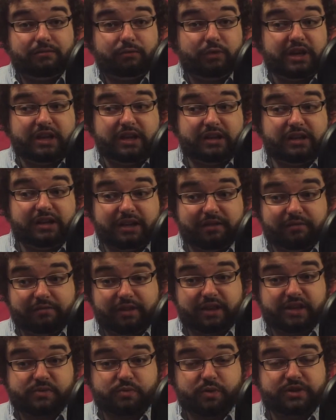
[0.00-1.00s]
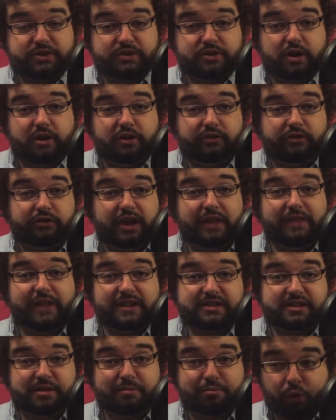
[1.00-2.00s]
we can give things one stars and
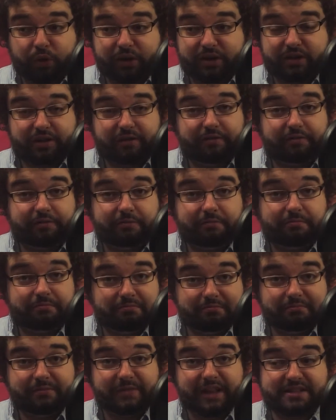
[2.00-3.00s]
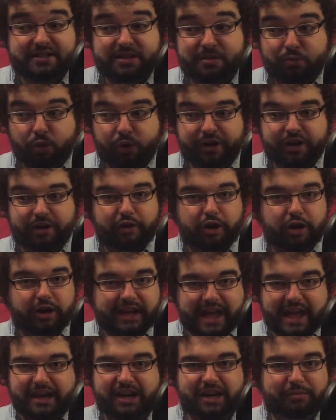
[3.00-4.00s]
that's the point of that's the point of our
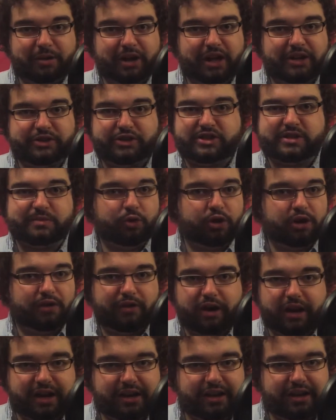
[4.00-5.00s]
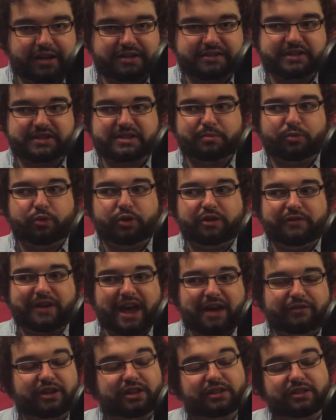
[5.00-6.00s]
canon page that's the point of our index that's the point of
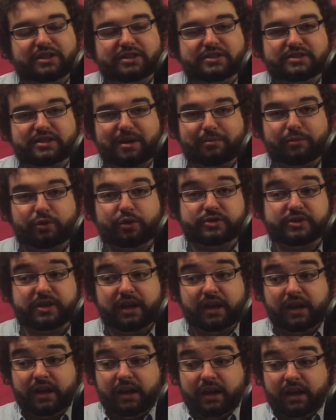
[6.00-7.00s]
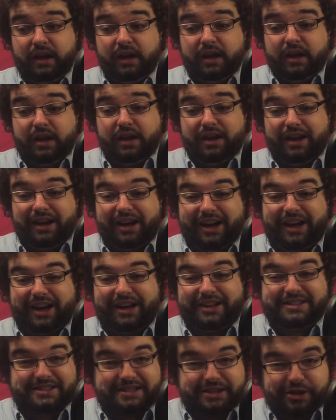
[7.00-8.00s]
having these numbers
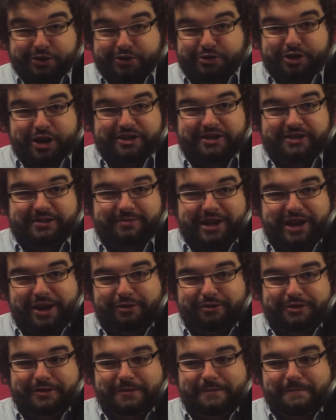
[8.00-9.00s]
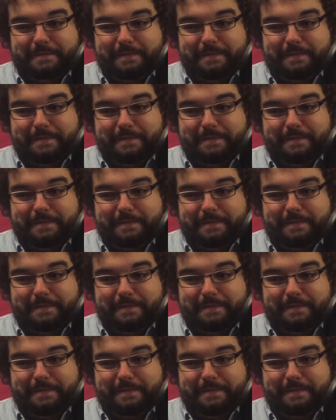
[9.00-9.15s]
uh, it still stresses me out